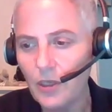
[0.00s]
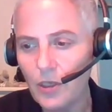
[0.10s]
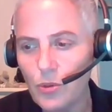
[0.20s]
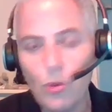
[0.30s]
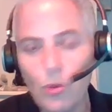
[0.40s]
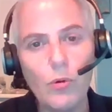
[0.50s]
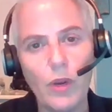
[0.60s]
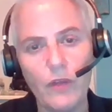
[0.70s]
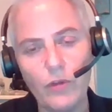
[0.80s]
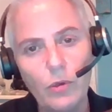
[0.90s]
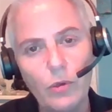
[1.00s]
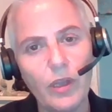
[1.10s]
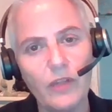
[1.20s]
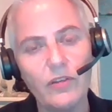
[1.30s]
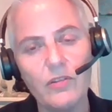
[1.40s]
guru if you look
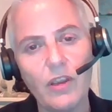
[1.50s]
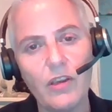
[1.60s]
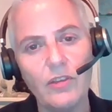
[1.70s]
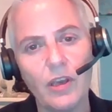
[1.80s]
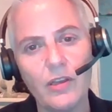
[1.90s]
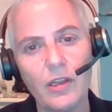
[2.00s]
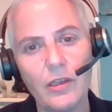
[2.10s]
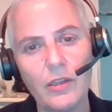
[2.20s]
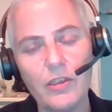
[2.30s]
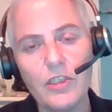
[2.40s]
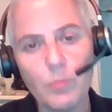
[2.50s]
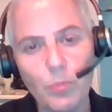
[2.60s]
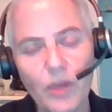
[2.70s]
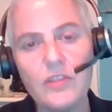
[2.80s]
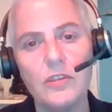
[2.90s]
at data and analytics, but